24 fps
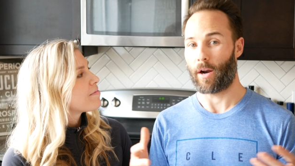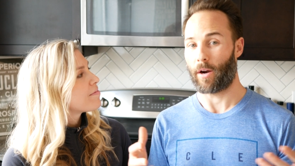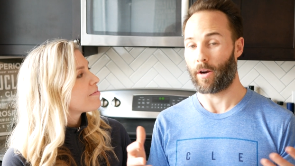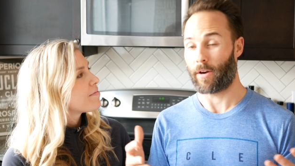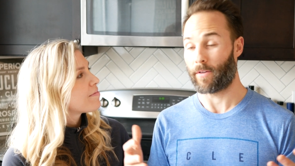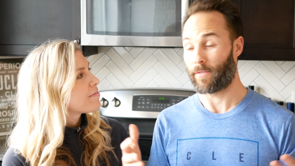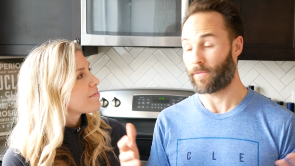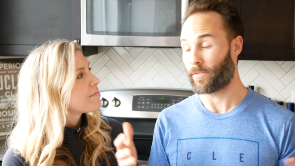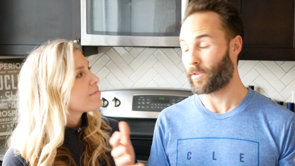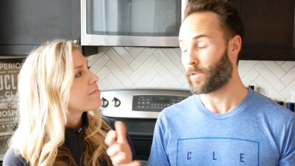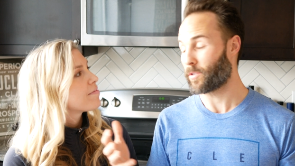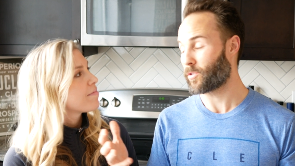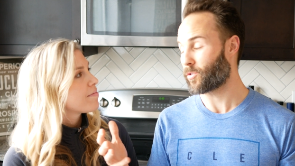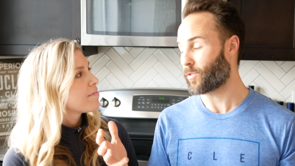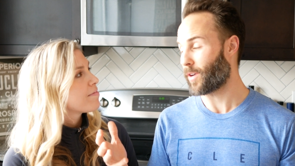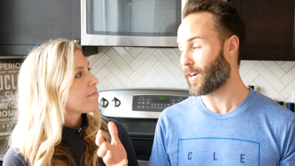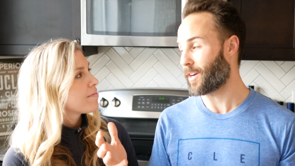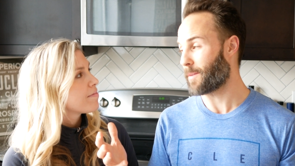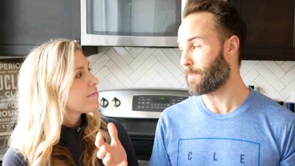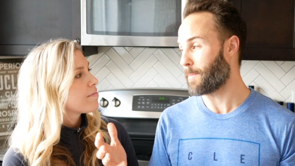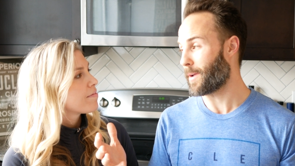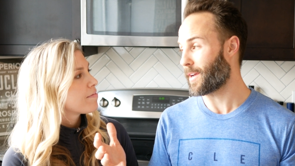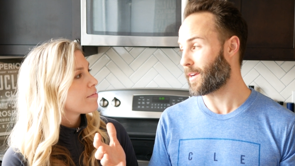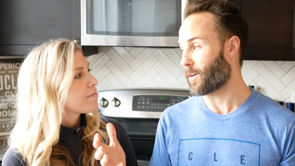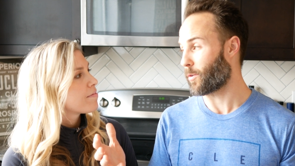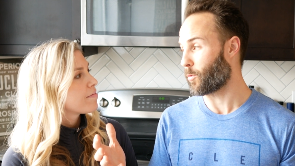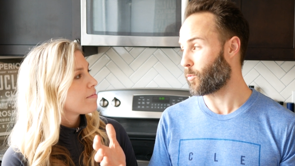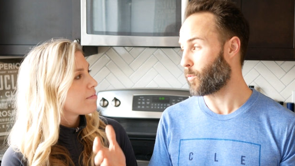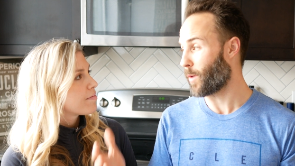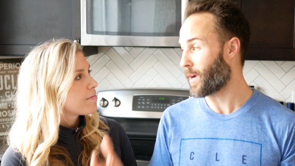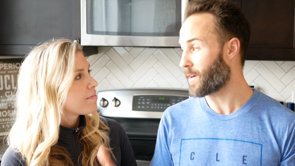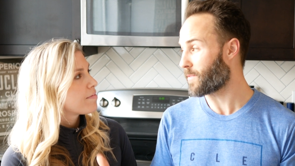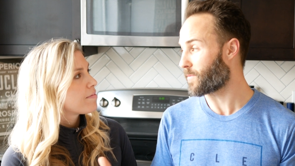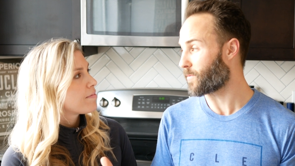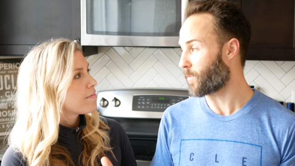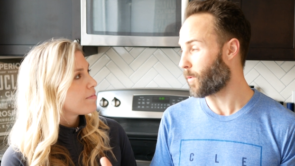Speaker 1: if you're trying to make a
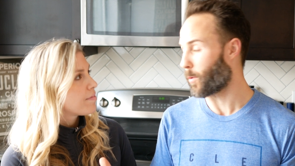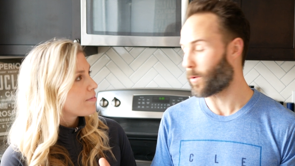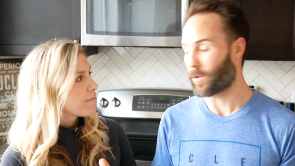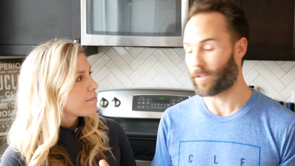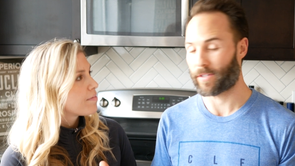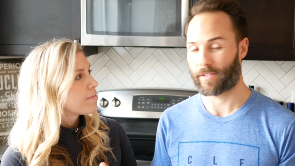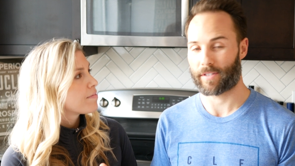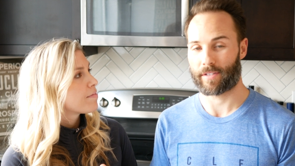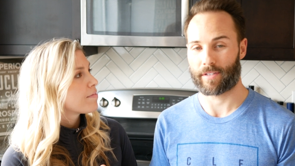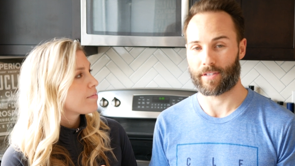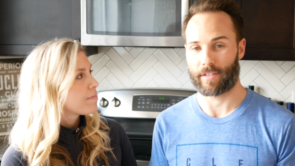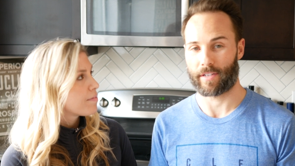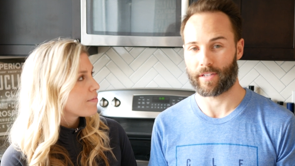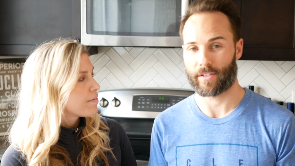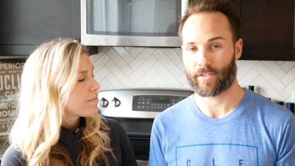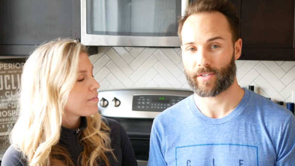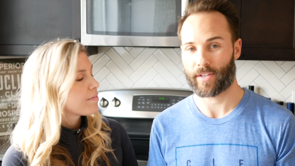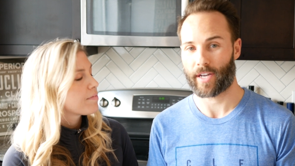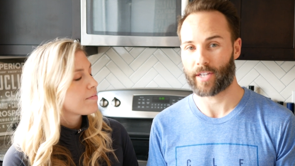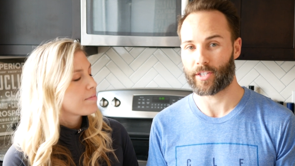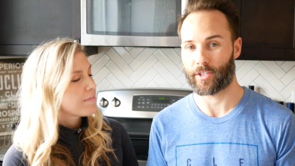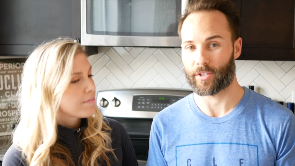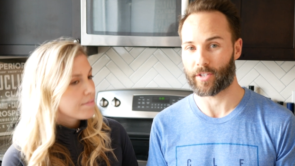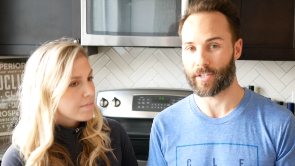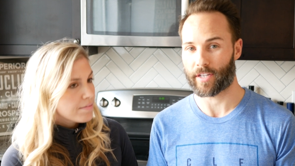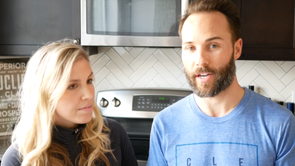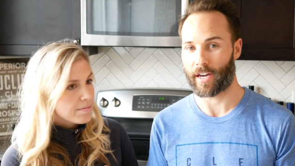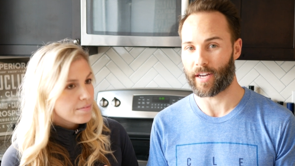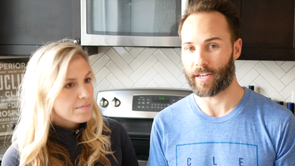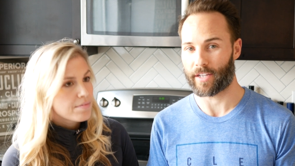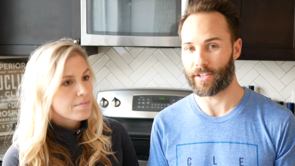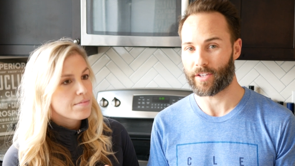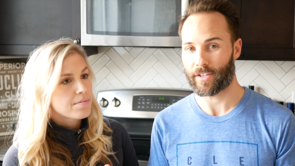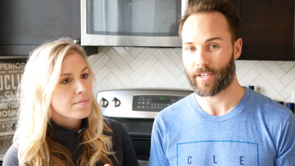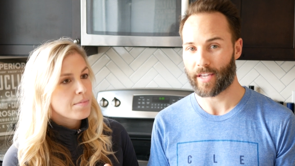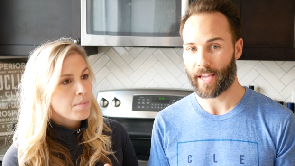rainforest mm-hmm. inside your
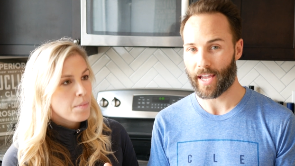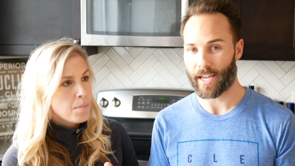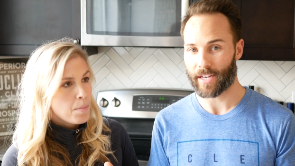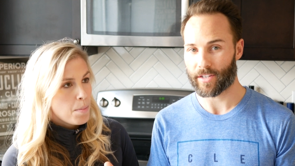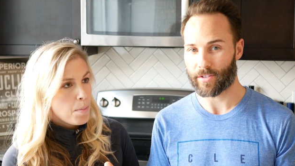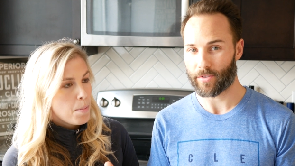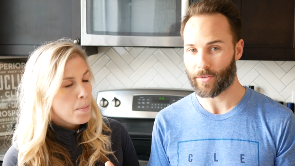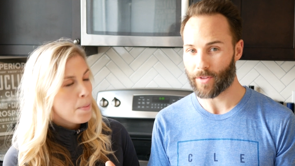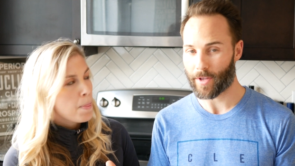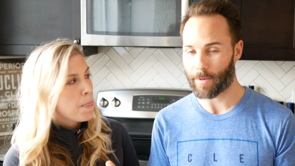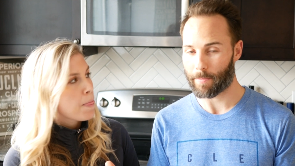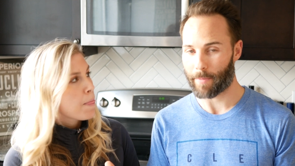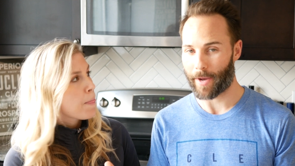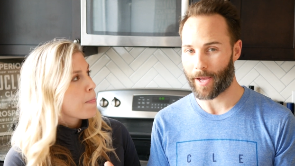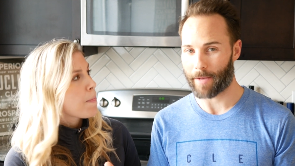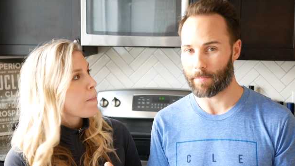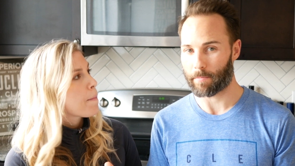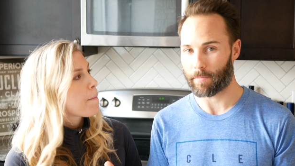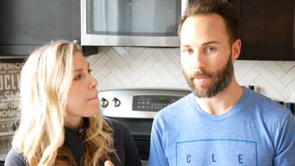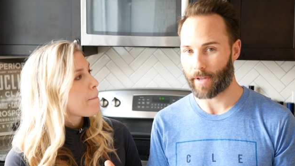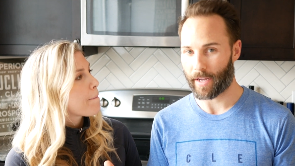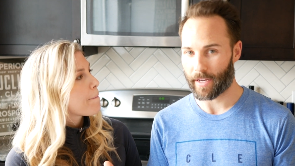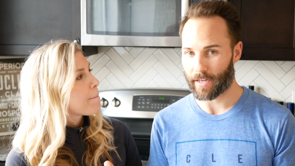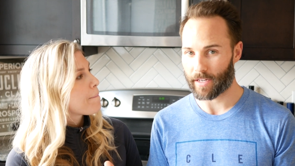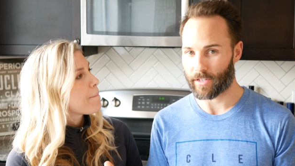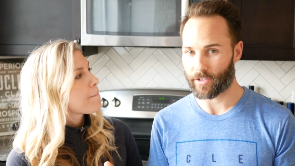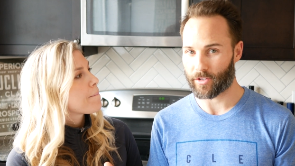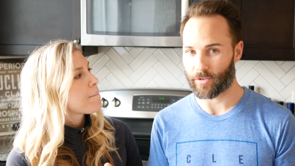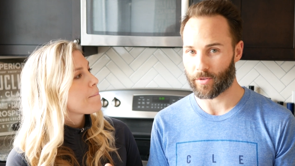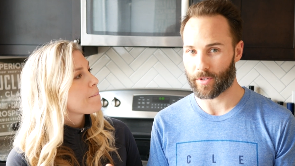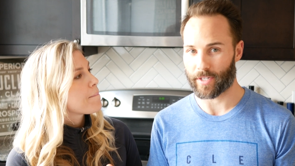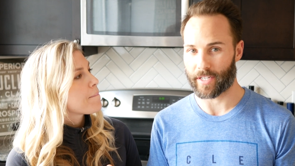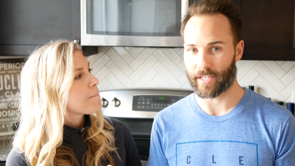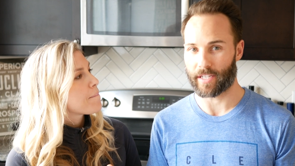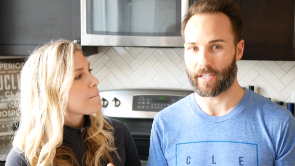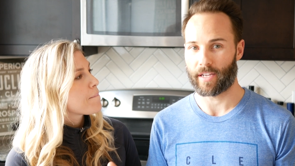gut, you can't do that by planting a
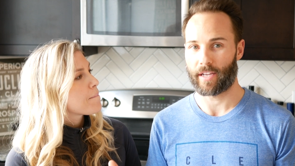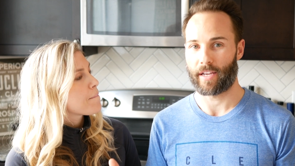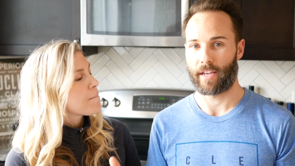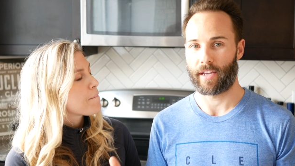tree